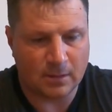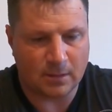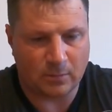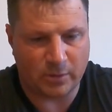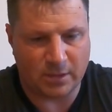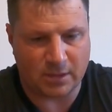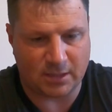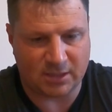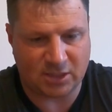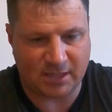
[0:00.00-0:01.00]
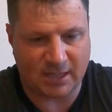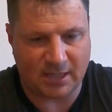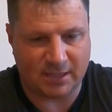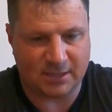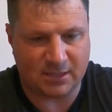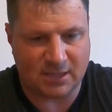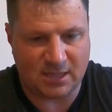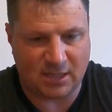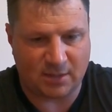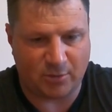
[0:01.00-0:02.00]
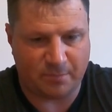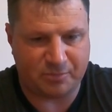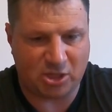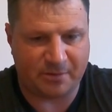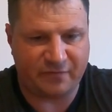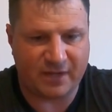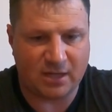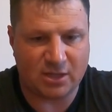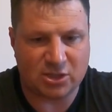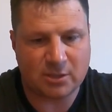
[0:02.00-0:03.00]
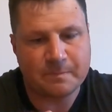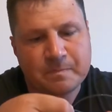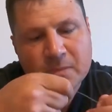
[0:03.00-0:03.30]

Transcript: and we are gonna tuck it under there, under my chubby fingers.